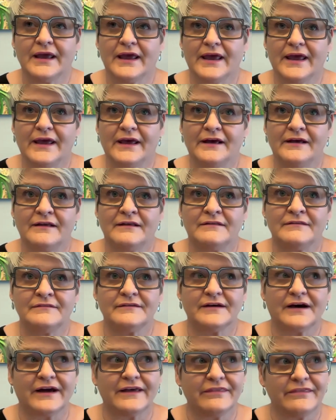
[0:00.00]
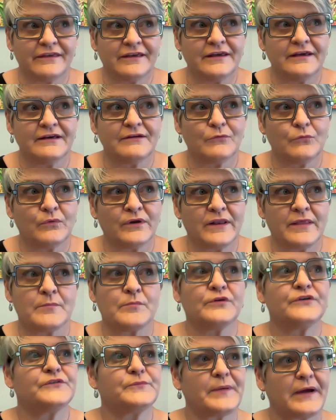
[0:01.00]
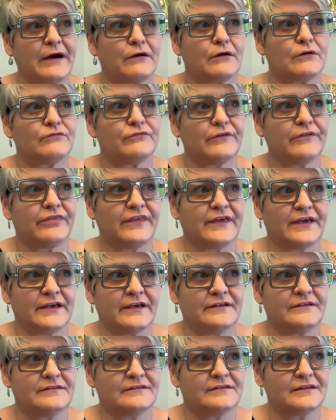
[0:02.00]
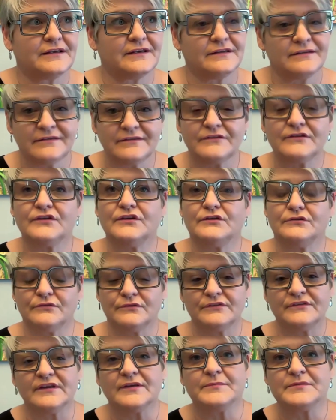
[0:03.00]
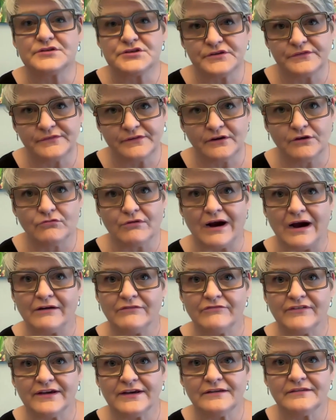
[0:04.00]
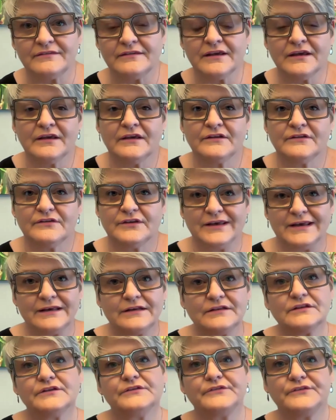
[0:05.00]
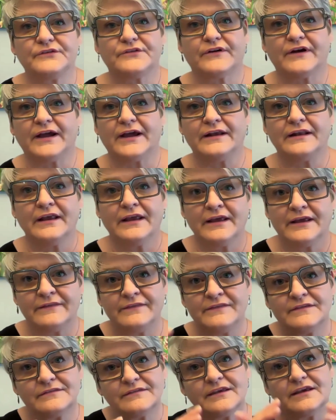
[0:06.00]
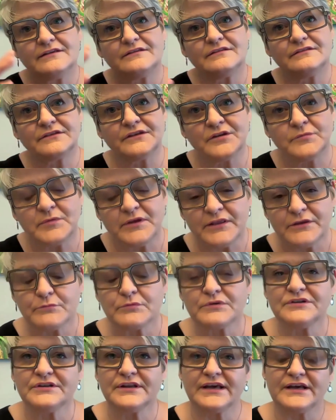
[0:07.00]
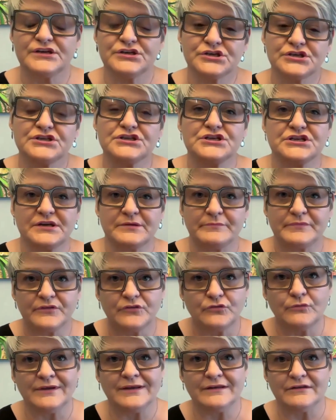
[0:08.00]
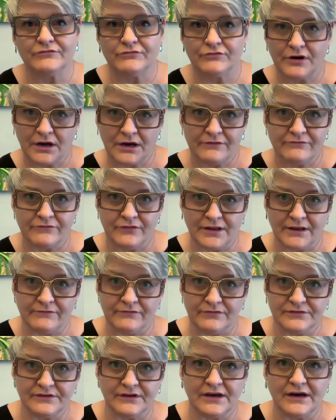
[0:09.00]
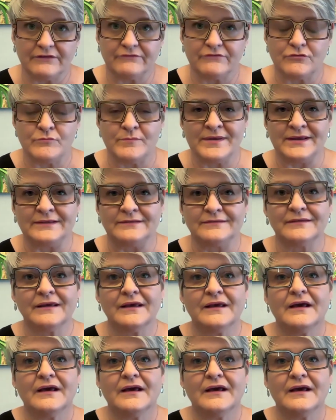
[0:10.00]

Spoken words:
And I think one of the most powerful things is to use images and graphics to illustrate, in this case, it's going to be the relationship between different levels of government,